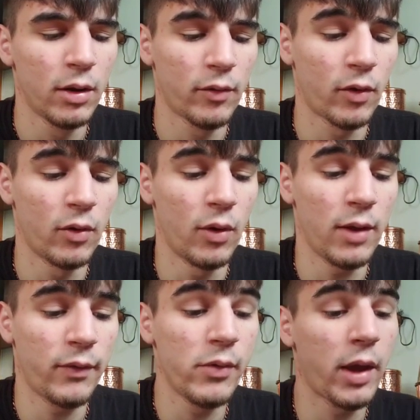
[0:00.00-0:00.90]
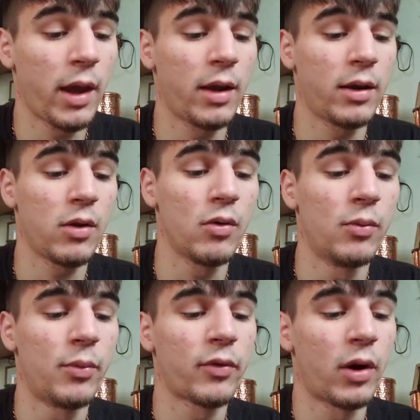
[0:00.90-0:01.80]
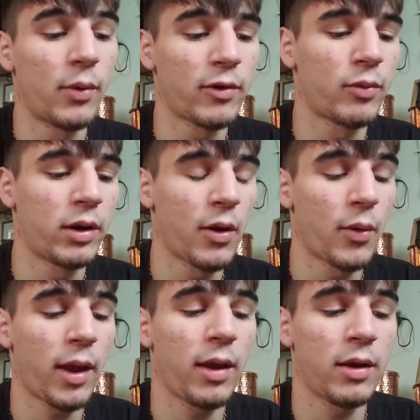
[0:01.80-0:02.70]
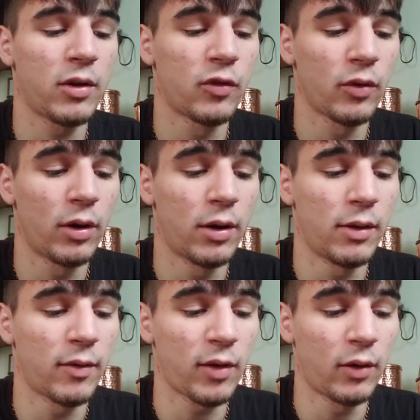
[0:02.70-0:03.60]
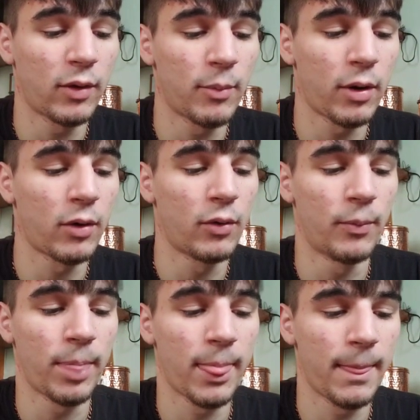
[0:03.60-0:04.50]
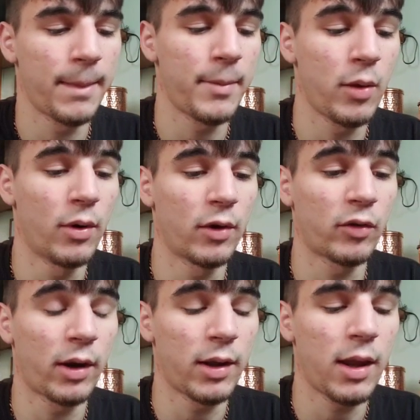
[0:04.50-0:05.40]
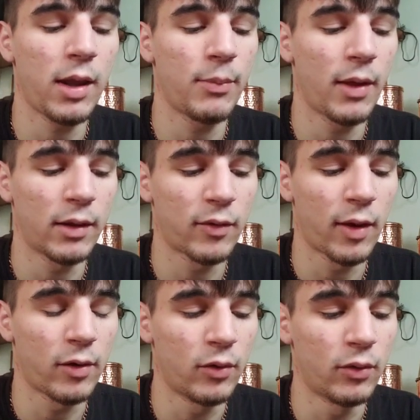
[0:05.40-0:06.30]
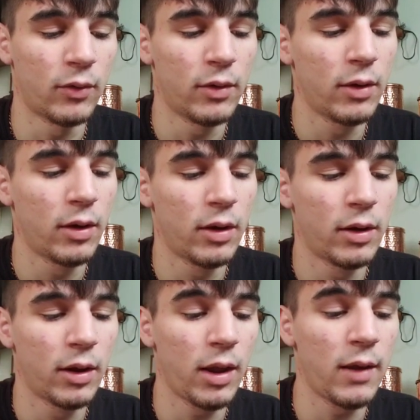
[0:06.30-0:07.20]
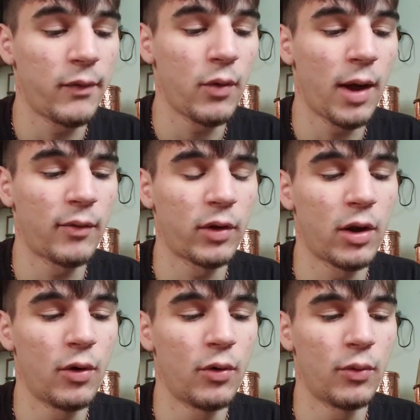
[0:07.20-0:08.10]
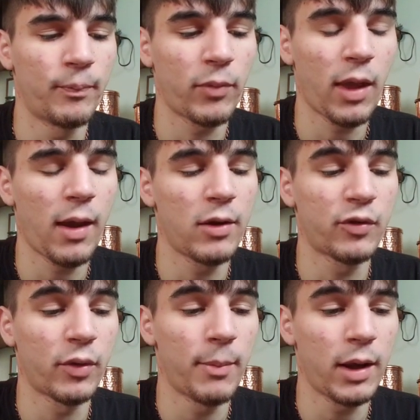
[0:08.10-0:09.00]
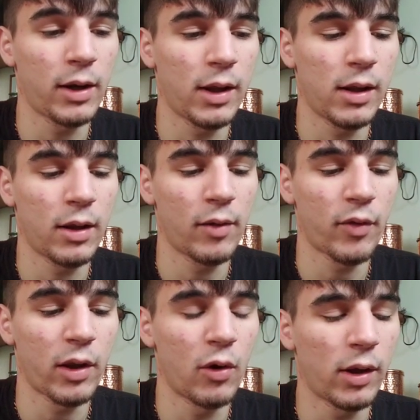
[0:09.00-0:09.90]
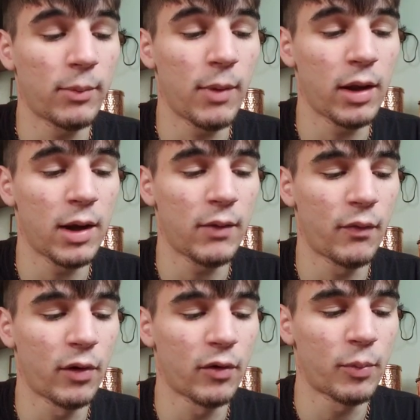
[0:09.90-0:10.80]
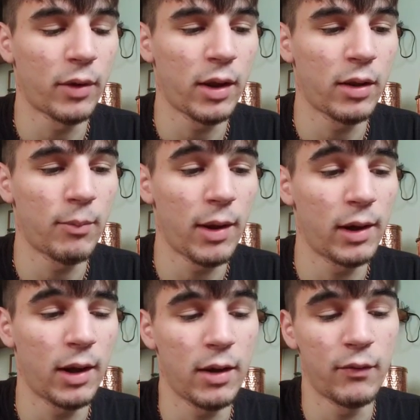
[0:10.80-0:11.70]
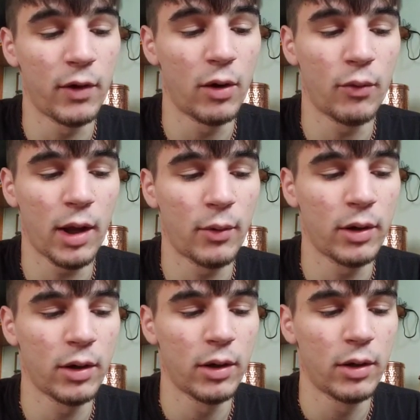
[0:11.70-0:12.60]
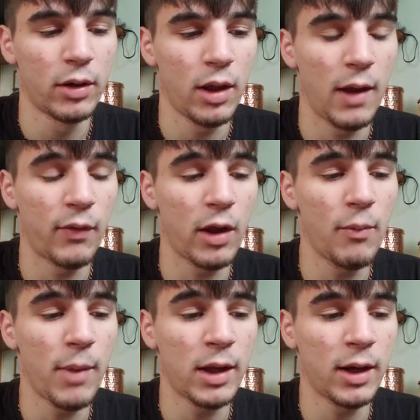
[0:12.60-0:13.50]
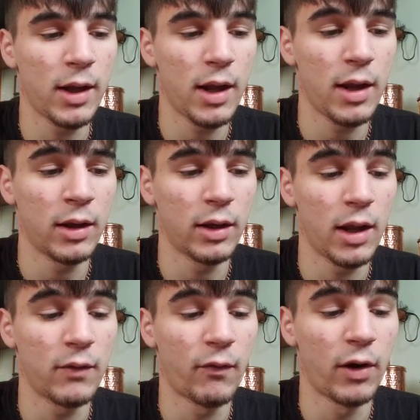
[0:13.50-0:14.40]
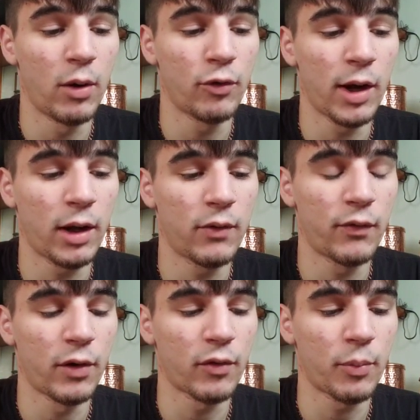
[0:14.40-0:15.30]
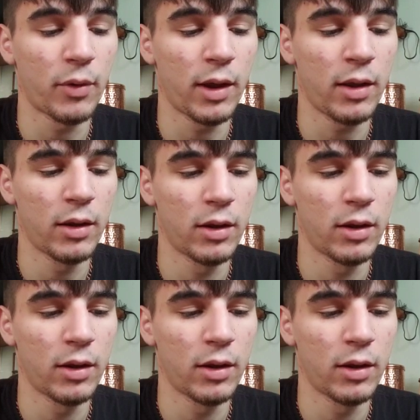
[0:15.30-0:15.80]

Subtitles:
So if you can, you almost always want to go Cage on the Skeleton Barrel. You want to try and keep that cycle. If you have to go Cage for the Mega Knight, because they go like Mega Knight first play, Mega Knight Inferno Tower. If they go Mega Knight and Inferno Dragon first play,